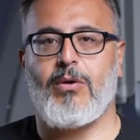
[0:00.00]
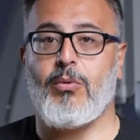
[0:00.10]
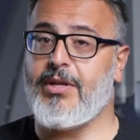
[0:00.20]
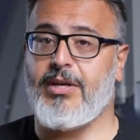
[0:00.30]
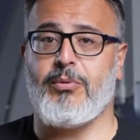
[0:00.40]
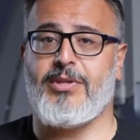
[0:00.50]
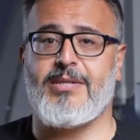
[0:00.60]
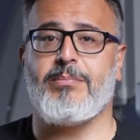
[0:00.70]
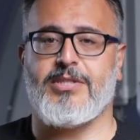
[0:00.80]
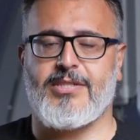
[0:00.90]
with a
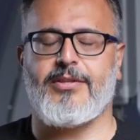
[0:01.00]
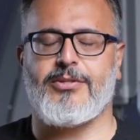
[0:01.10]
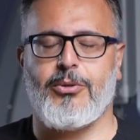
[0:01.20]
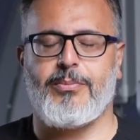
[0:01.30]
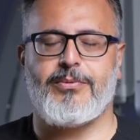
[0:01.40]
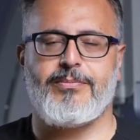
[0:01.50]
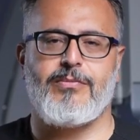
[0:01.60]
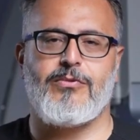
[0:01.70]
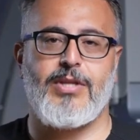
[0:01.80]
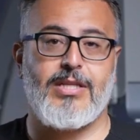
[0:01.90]
simple stethoscope.
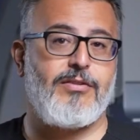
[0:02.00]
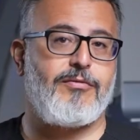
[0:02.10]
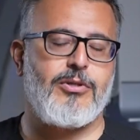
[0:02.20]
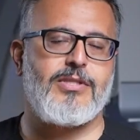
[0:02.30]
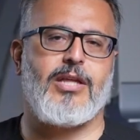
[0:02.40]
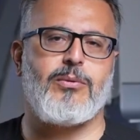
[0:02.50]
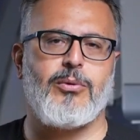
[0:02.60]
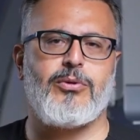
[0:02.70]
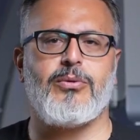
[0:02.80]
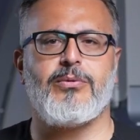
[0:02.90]
So that's the first thing that we
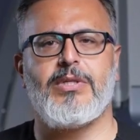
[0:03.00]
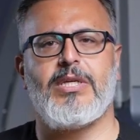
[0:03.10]
would do.